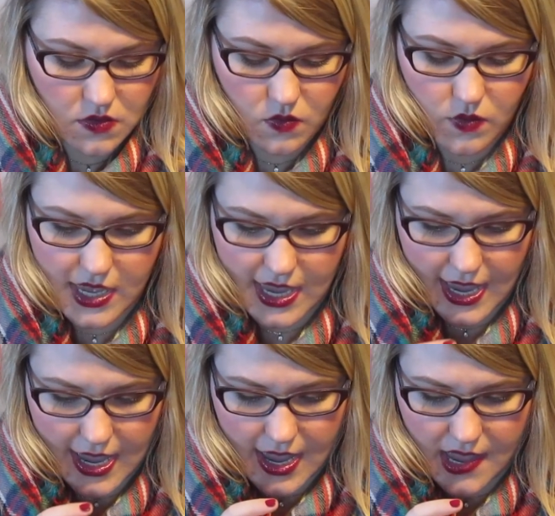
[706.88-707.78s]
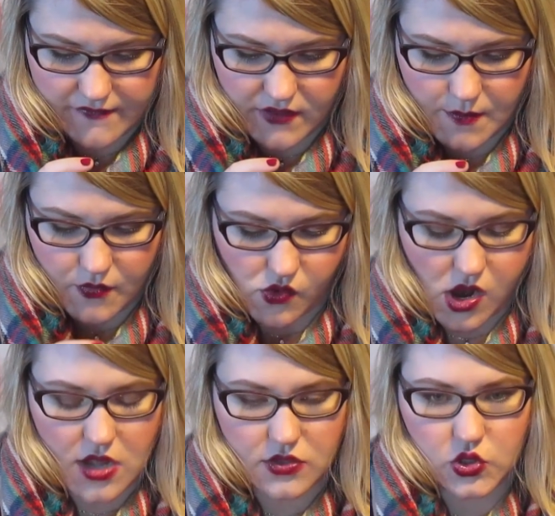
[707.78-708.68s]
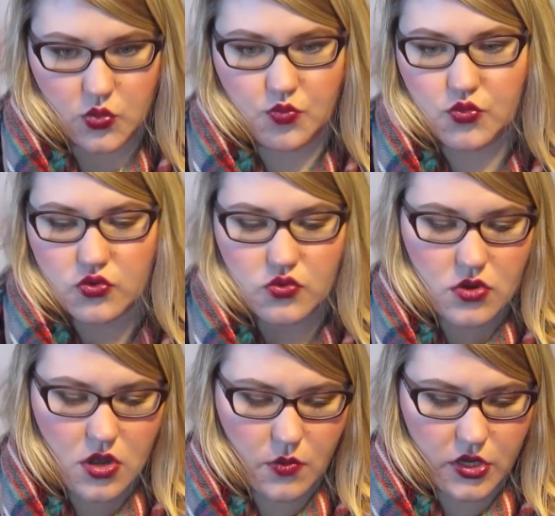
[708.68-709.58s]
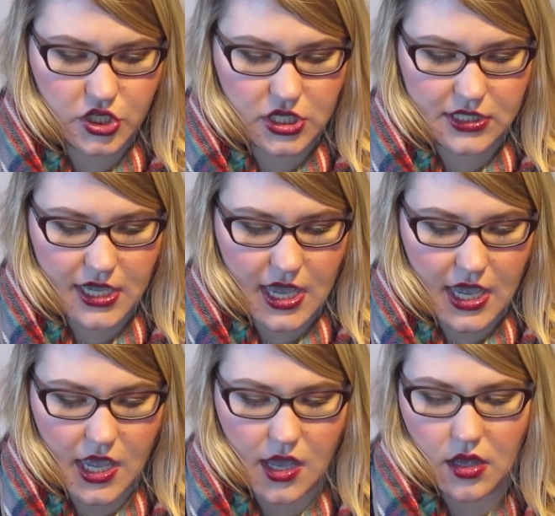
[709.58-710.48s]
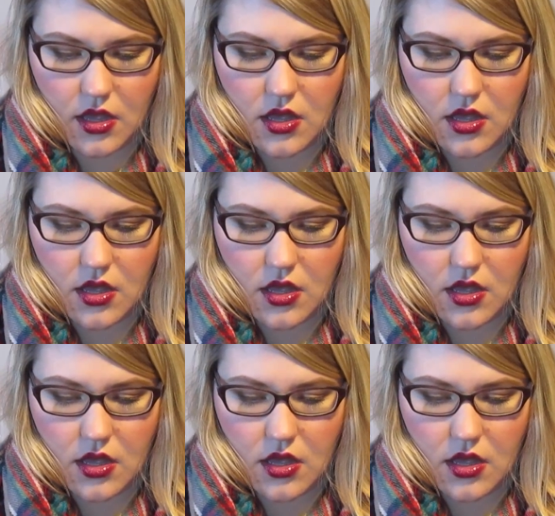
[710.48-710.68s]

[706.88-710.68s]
We have Bronze Moon, which is a